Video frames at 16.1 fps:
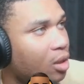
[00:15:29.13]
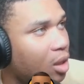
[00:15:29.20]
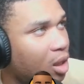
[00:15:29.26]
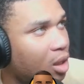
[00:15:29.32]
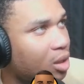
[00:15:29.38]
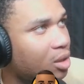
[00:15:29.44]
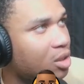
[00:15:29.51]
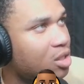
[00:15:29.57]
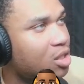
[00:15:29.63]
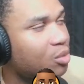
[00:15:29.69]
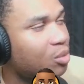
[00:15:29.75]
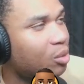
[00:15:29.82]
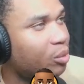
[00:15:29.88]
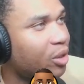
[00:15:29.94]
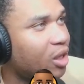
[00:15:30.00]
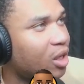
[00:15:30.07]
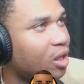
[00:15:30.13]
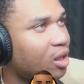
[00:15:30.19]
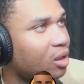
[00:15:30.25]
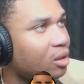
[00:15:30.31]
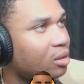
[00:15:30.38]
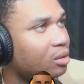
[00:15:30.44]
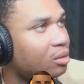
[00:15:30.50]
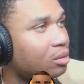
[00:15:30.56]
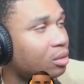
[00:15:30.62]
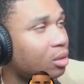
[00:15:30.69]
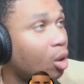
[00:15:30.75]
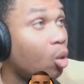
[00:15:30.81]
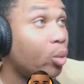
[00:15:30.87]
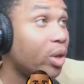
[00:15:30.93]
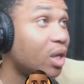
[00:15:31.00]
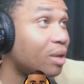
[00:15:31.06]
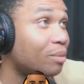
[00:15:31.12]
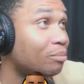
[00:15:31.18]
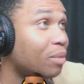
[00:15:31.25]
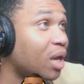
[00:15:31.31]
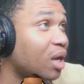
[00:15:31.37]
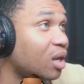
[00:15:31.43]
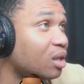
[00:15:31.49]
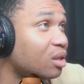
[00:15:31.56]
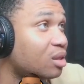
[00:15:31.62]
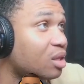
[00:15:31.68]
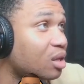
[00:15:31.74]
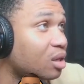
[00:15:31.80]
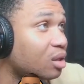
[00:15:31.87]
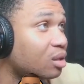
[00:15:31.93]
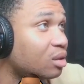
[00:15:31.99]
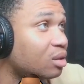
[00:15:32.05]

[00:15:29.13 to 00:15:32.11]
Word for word: Let's see what we get. Oh, we get Man-Thing.